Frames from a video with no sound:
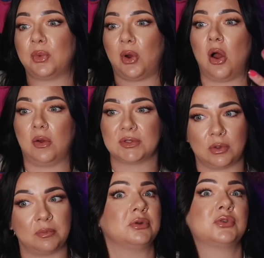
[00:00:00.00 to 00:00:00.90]
who were
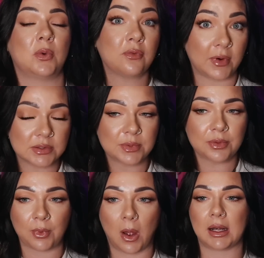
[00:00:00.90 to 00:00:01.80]
also mutual friends with
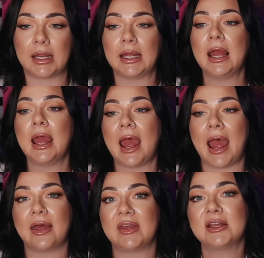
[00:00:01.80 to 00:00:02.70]
Ronnie,
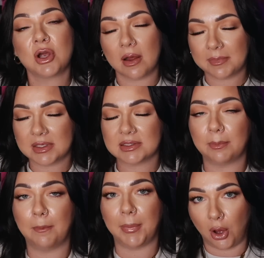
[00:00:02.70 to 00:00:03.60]
and they dropped this
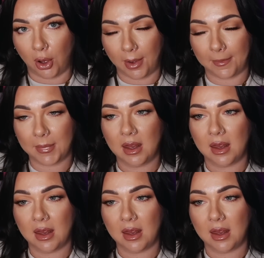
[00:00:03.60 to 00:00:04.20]
bomb